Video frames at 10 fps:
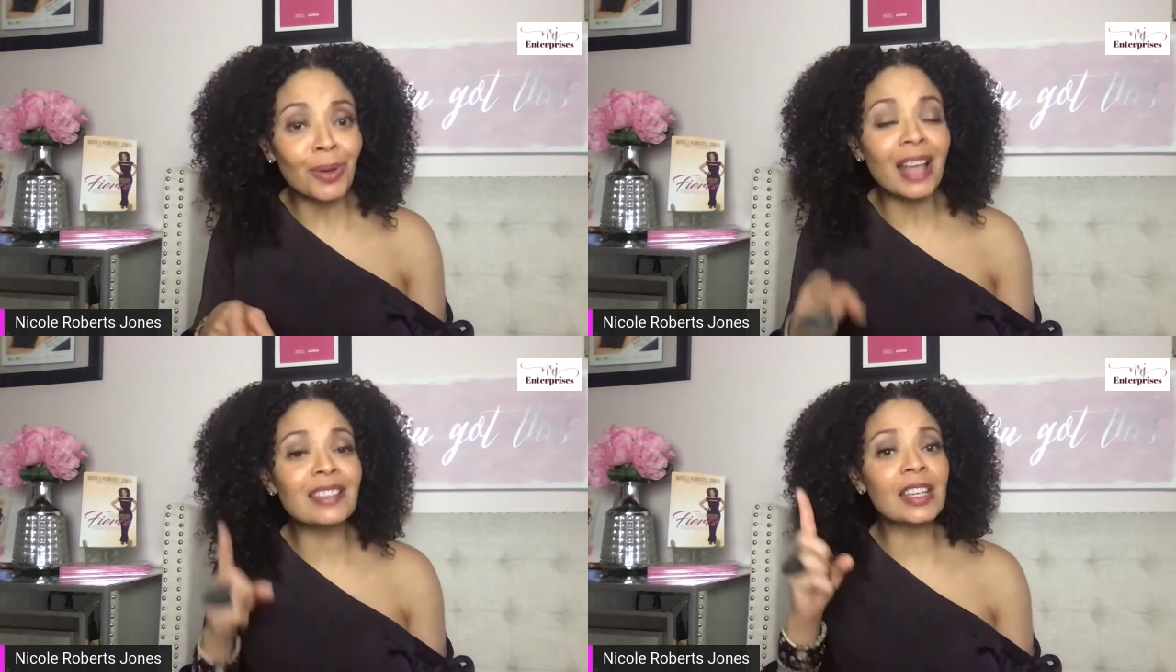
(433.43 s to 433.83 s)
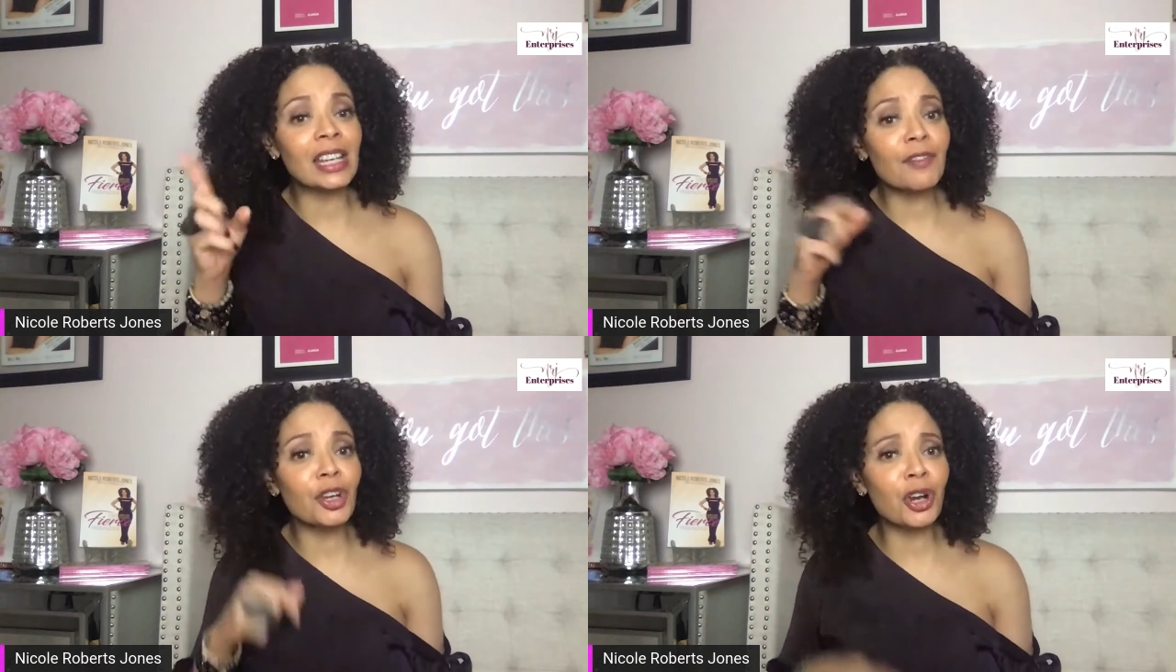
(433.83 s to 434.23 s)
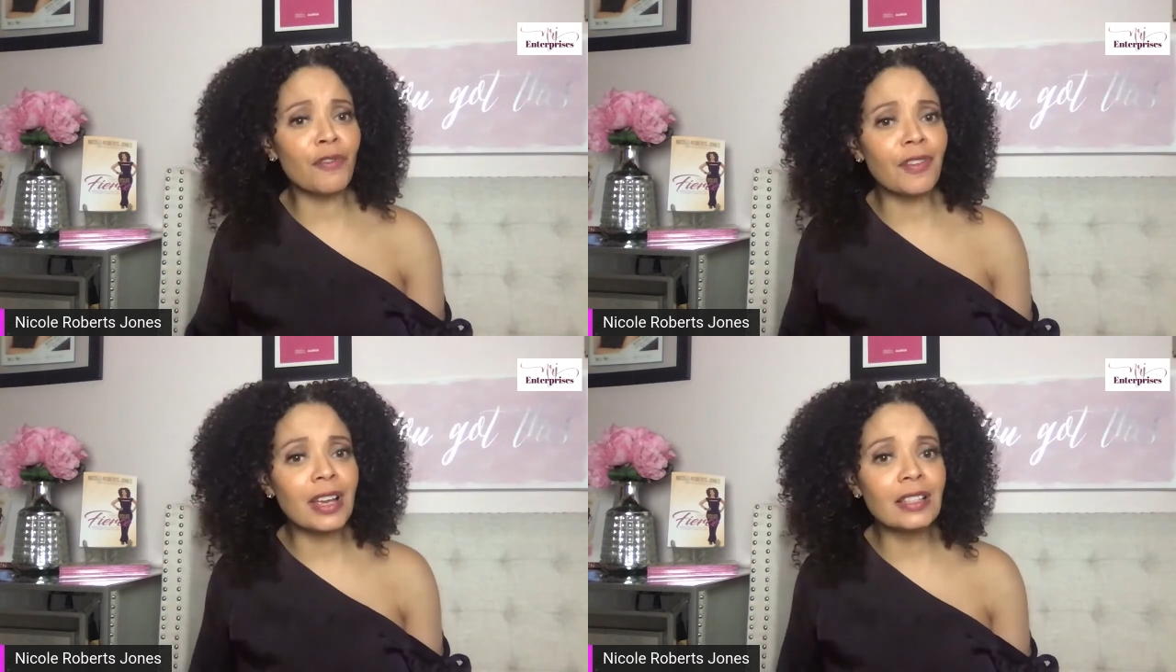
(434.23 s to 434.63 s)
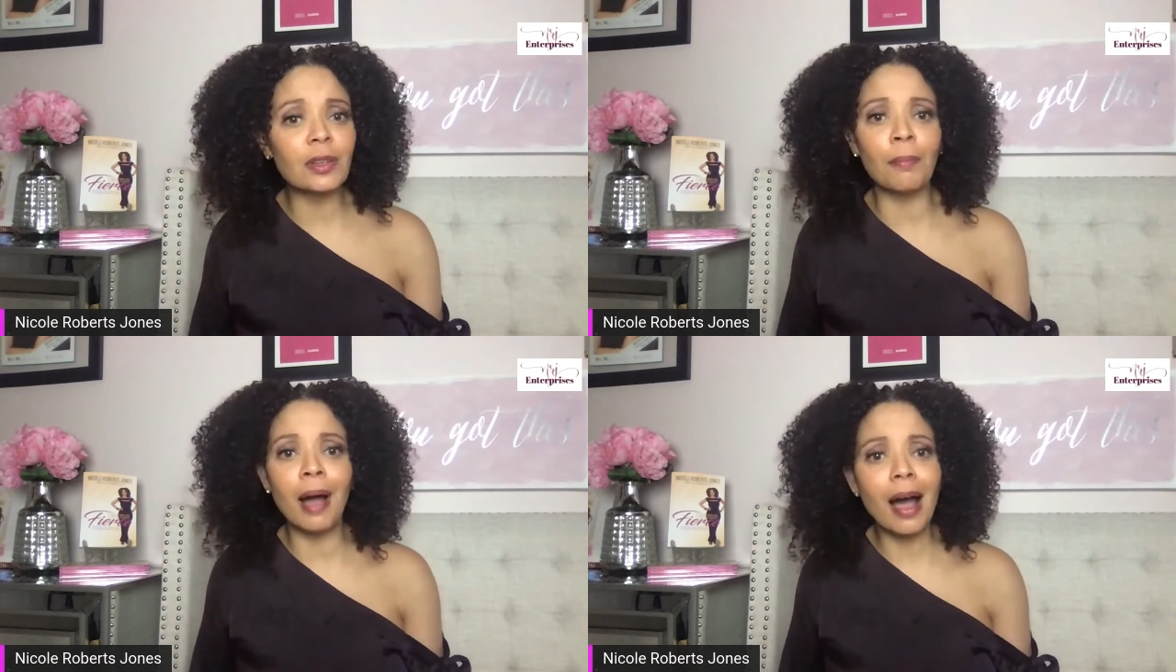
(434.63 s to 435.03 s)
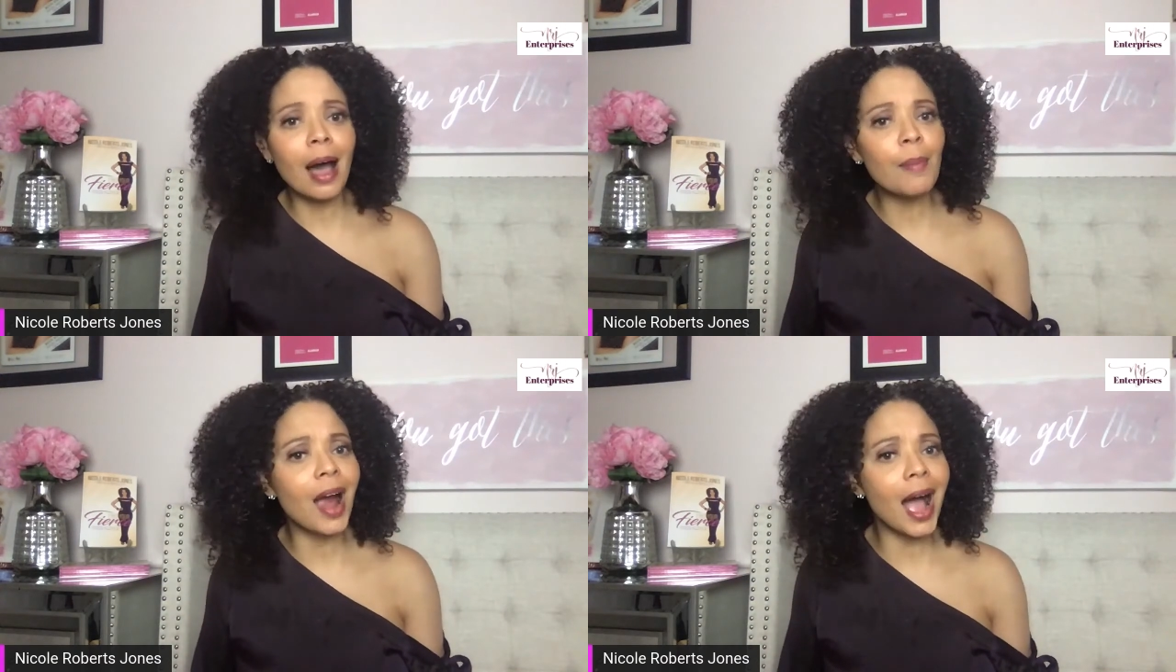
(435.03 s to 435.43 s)
Has any of your girlfriends or
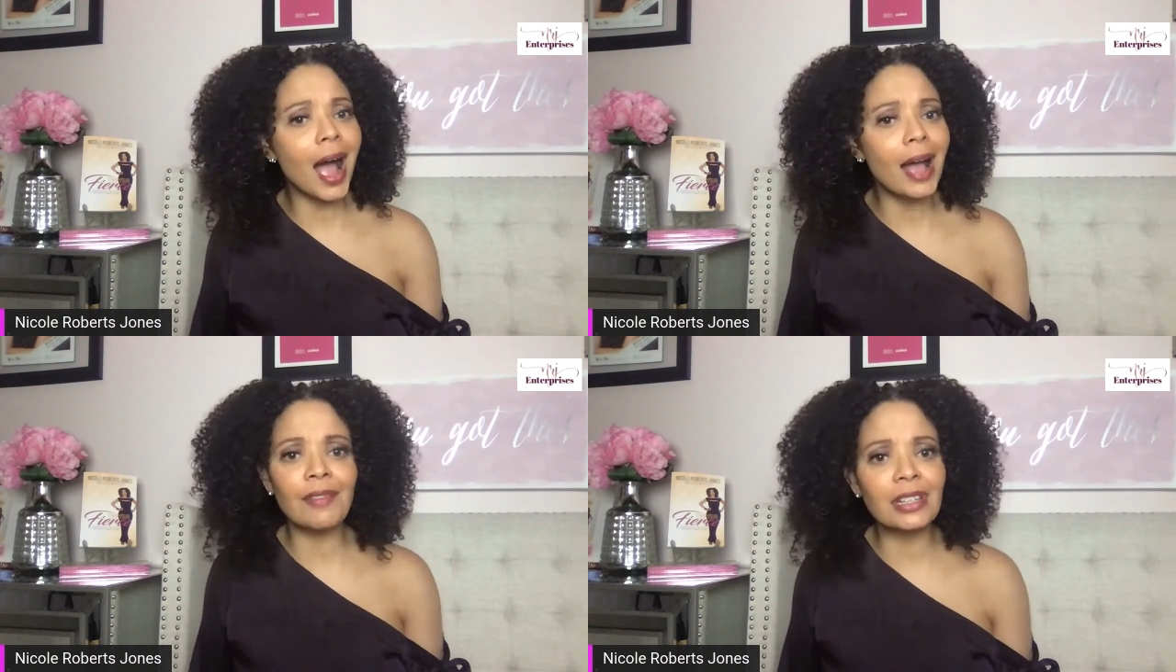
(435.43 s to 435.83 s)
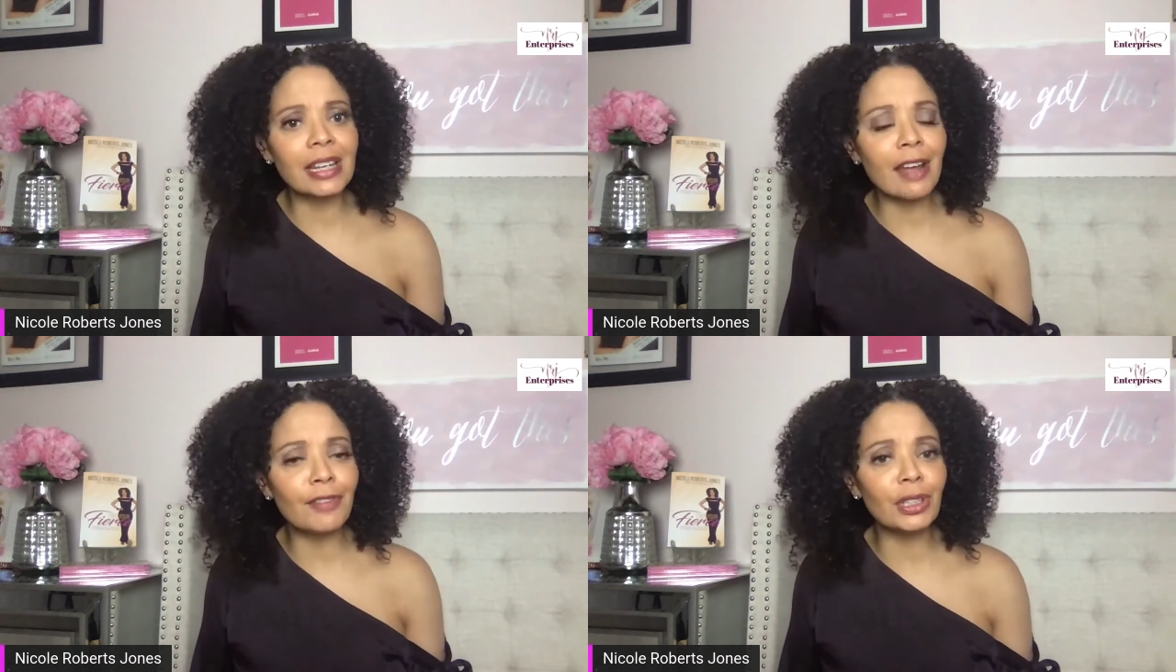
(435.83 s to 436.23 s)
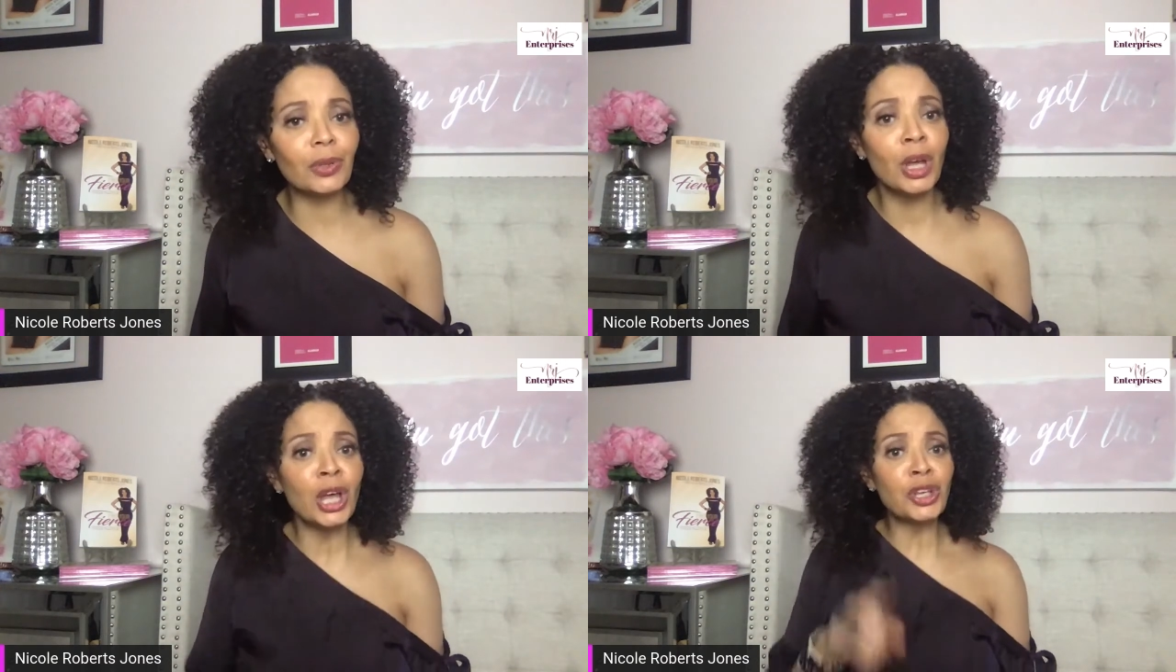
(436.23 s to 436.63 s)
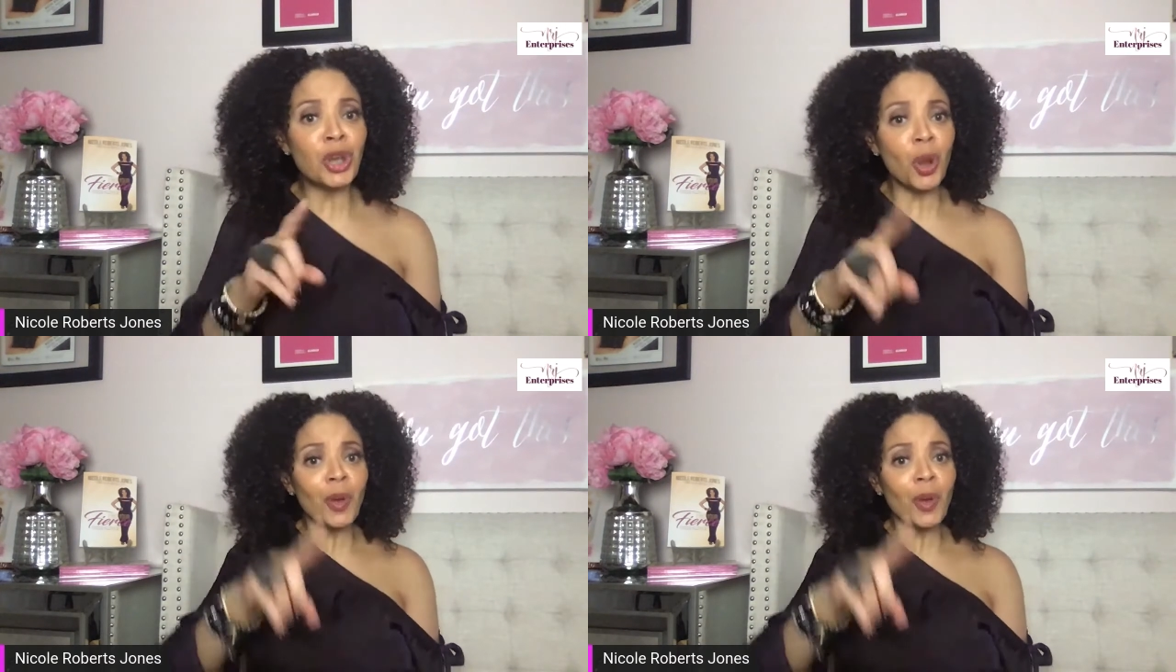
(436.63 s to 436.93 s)
mom or auntie ever done that for you?